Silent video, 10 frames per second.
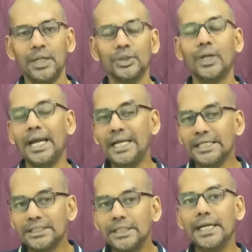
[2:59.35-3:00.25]
So at
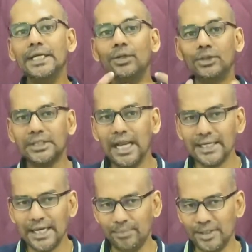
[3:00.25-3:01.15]
least the new cell can be